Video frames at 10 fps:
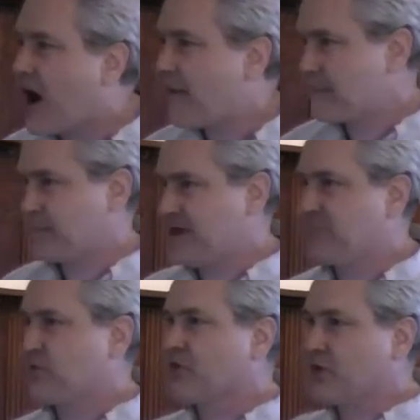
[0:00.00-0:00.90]
up
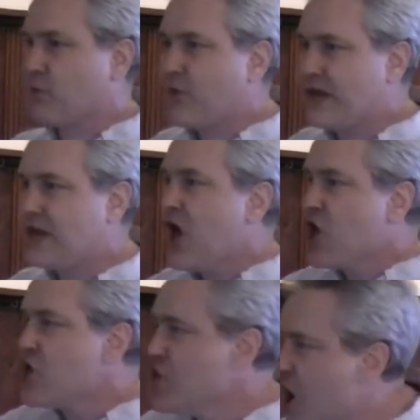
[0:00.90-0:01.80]
people that we
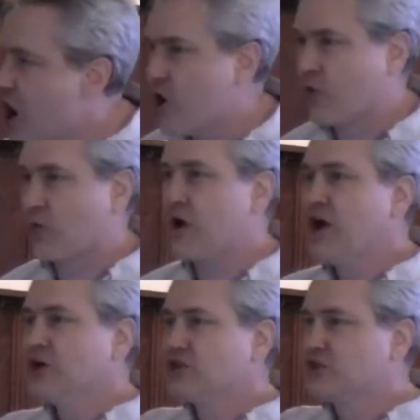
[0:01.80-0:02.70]

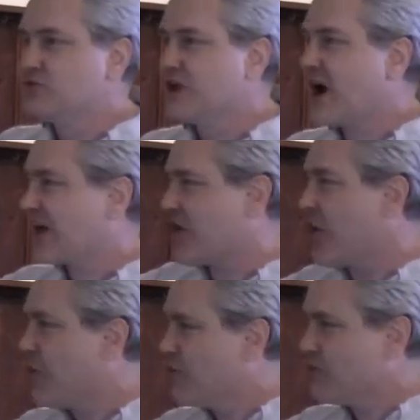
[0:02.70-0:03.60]
know do not
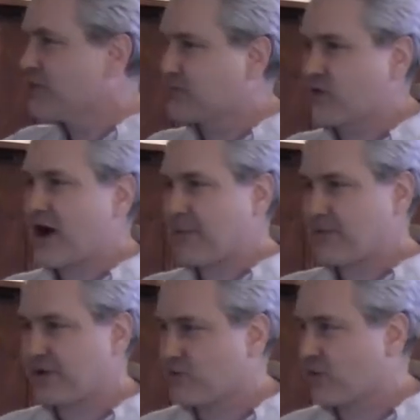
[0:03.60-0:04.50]
own the
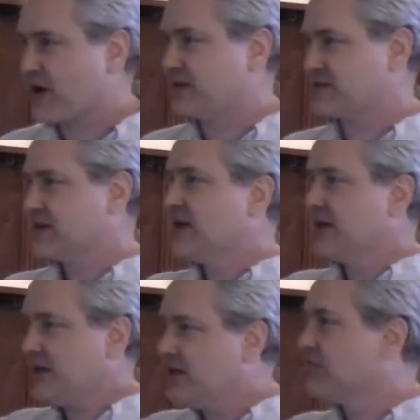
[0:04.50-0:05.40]
property right
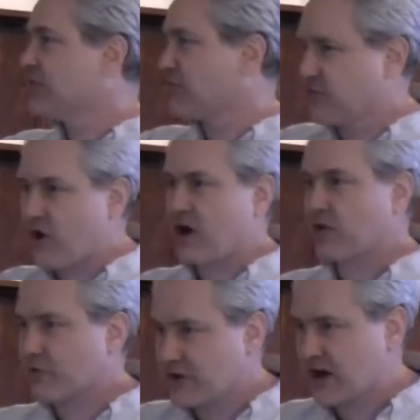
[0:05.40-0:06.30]
in the
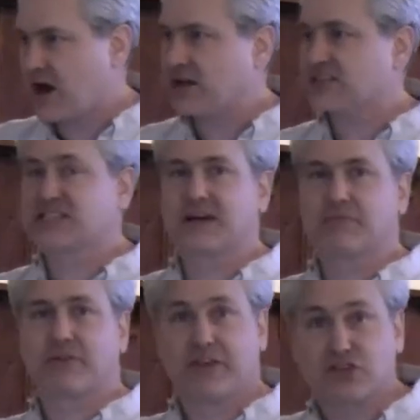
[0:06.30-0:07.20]
thought or the
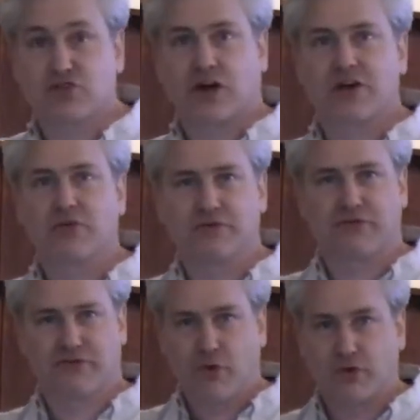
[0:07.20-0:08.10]
concept that they try to
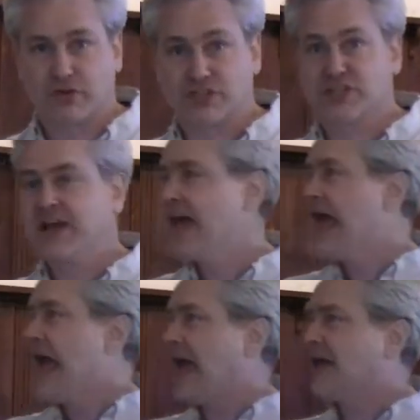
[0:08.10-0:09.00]
enforce,
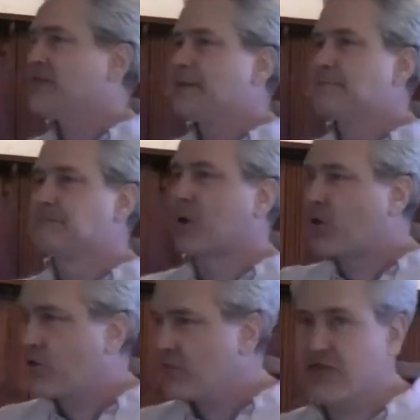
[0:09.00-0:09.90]
and then
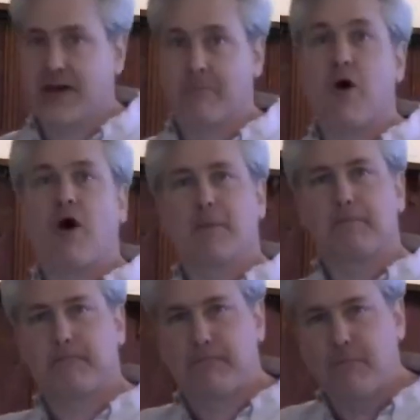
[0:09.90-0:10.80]
burn them on,
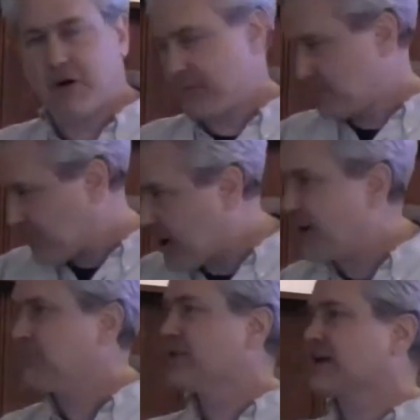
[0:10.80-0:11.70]
on
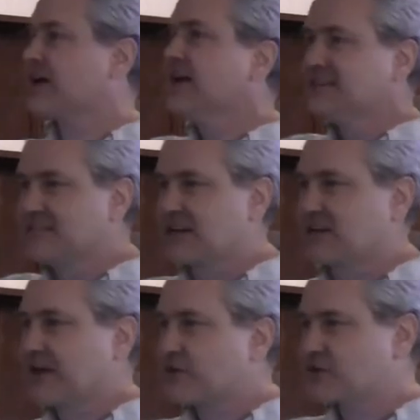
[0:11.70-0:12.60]
public
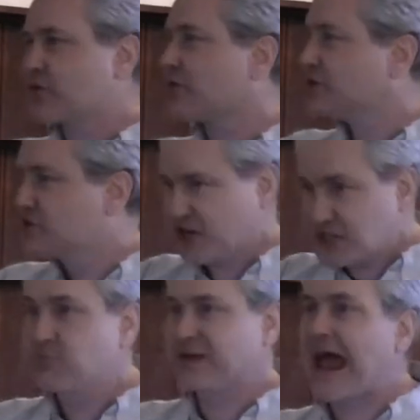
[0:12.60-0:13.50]
declaratory
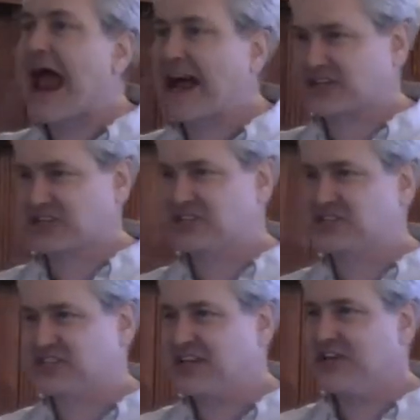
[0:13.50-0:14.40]
judgment
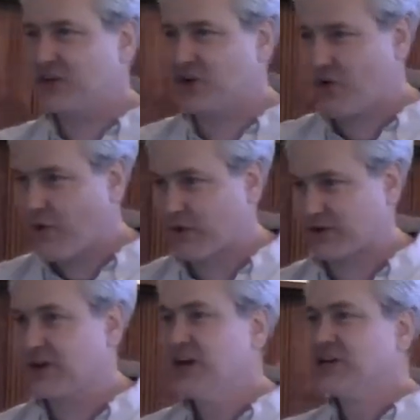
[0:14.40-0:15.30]
actions in
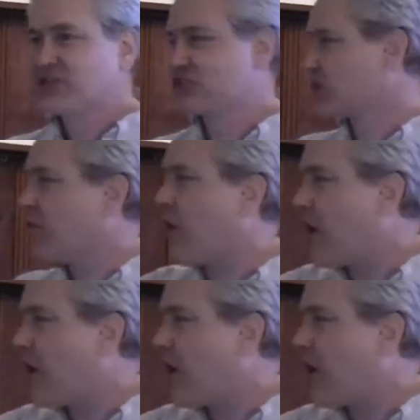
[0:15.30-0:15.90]
court so